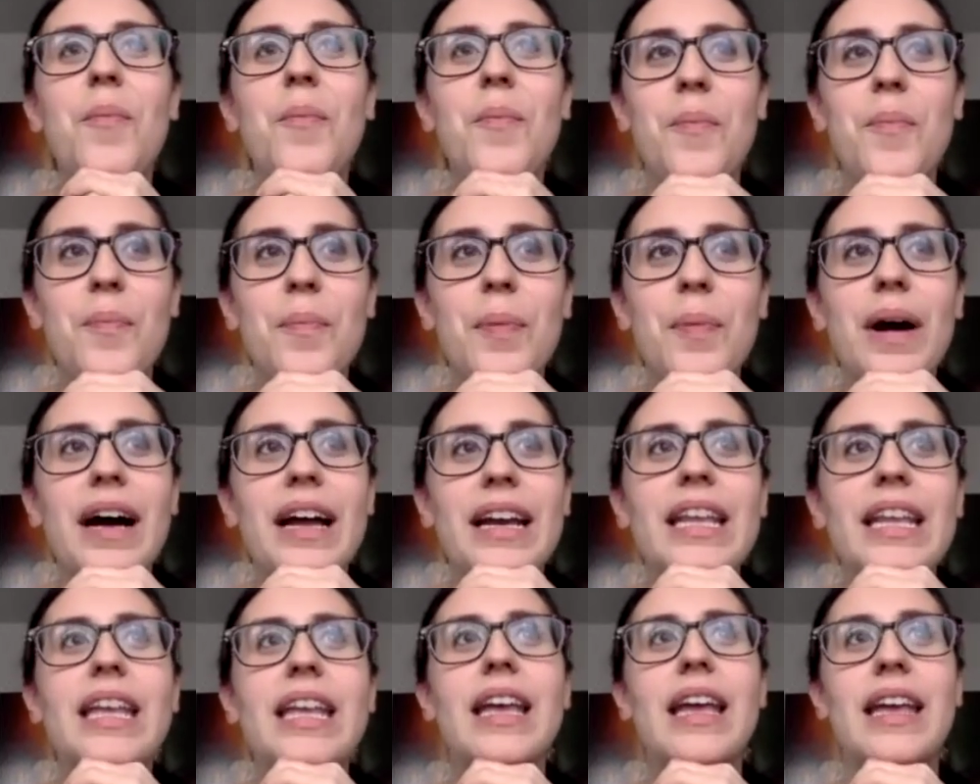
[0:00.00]

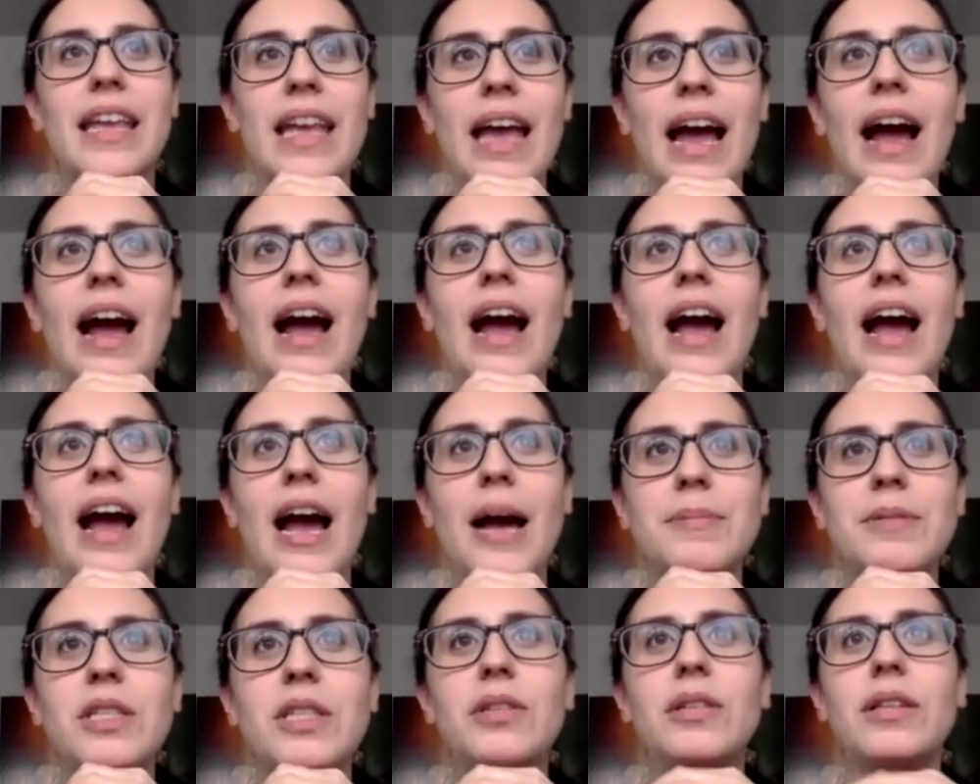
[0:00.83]
But yeah,
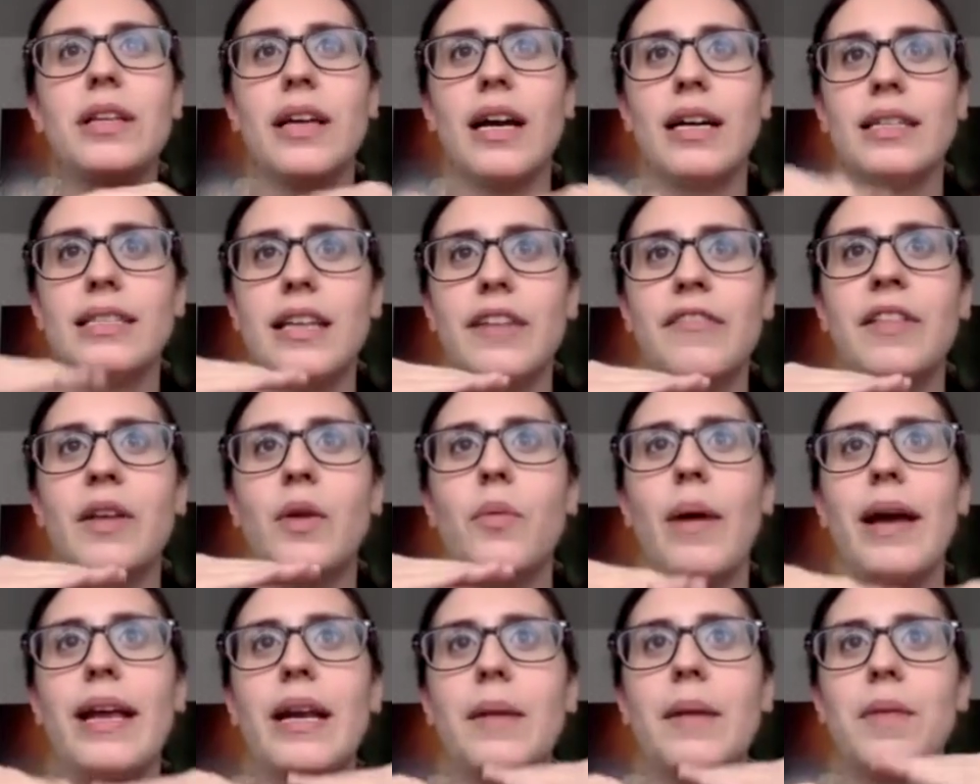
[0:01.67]
absolutely. I definitely
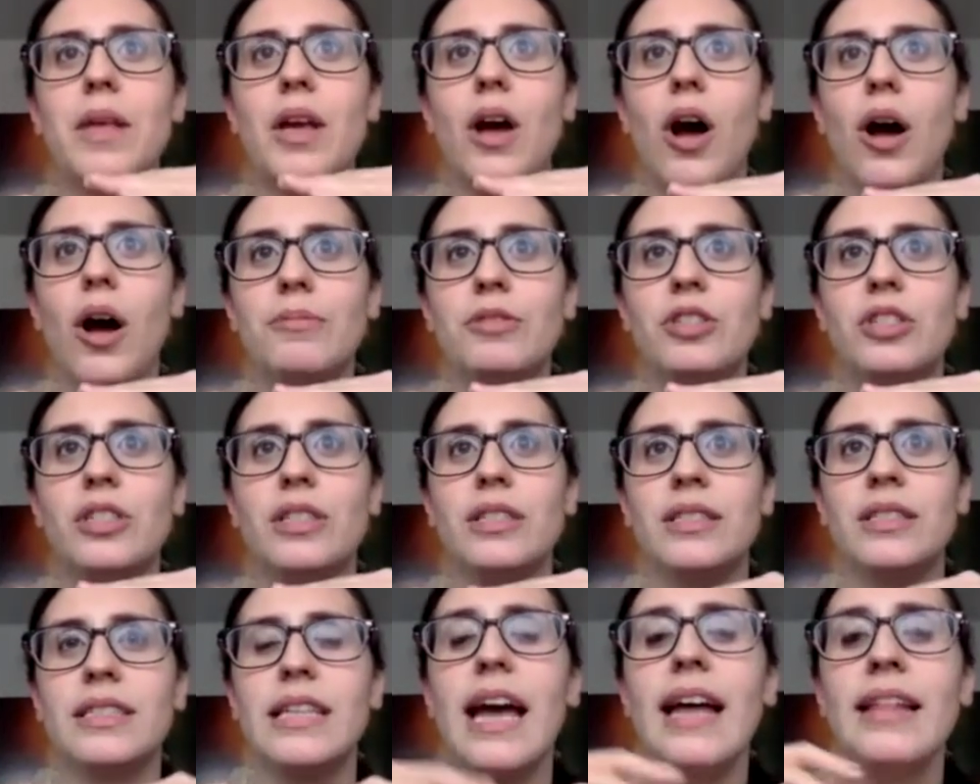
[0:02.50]
weighed up the
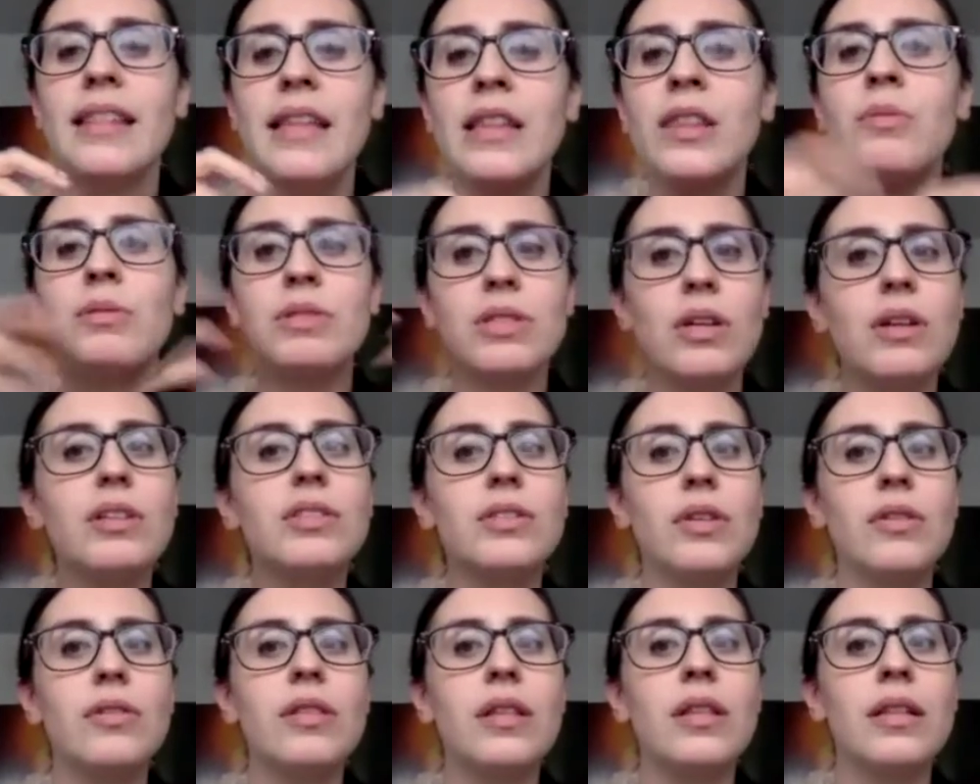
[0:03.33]
options. And then there was
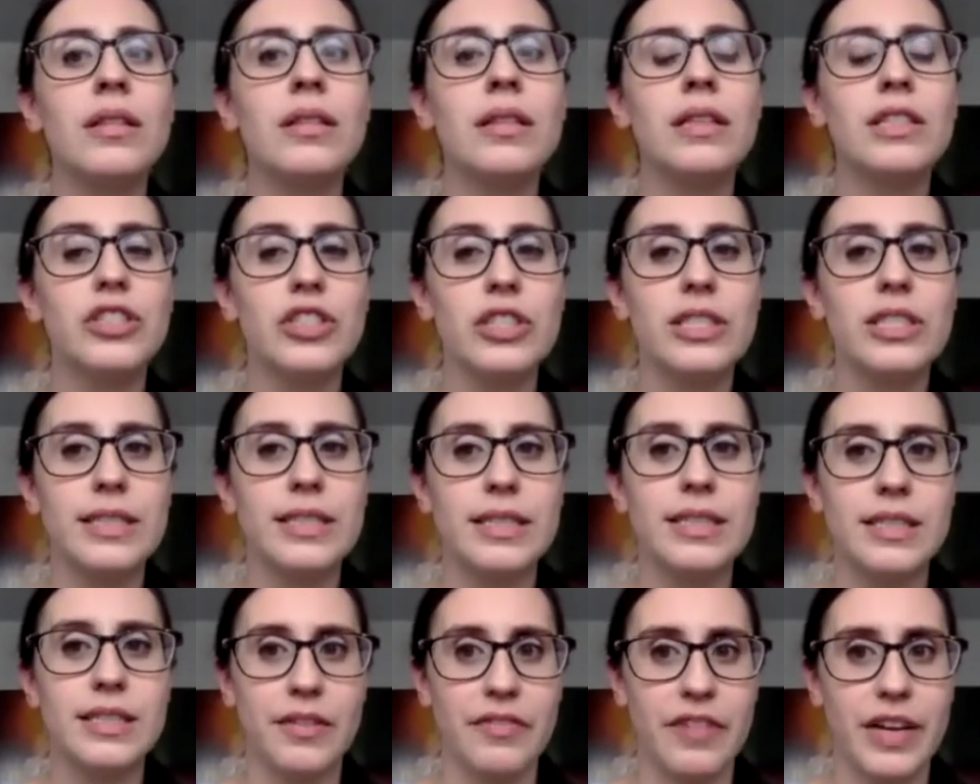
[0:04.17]
also the
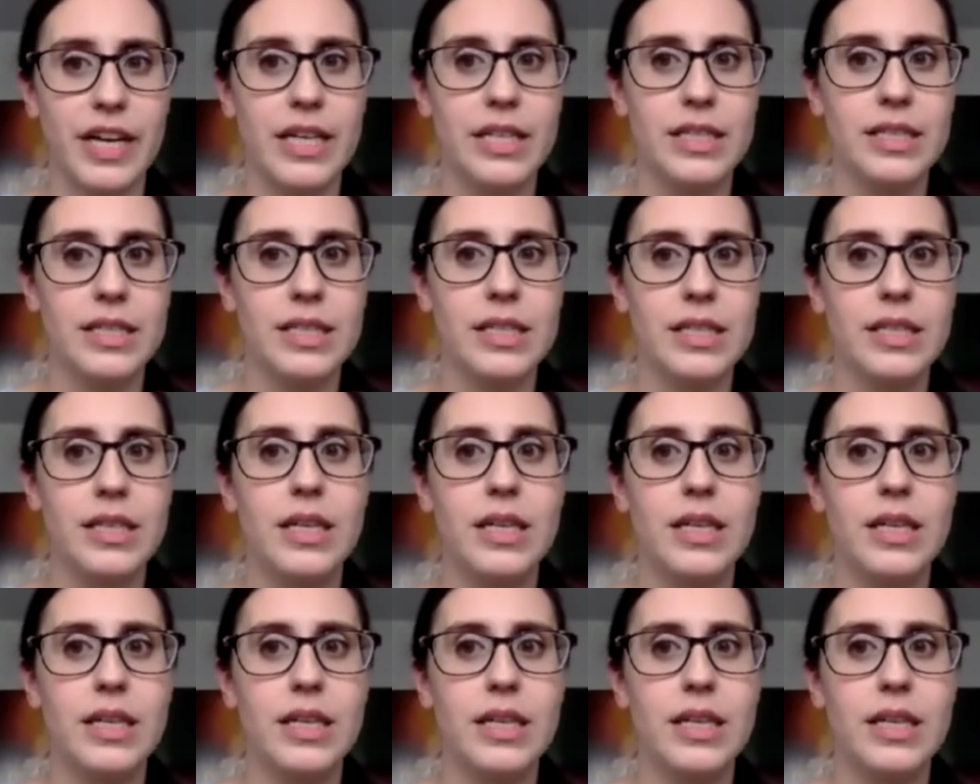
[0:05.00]
logistics of it.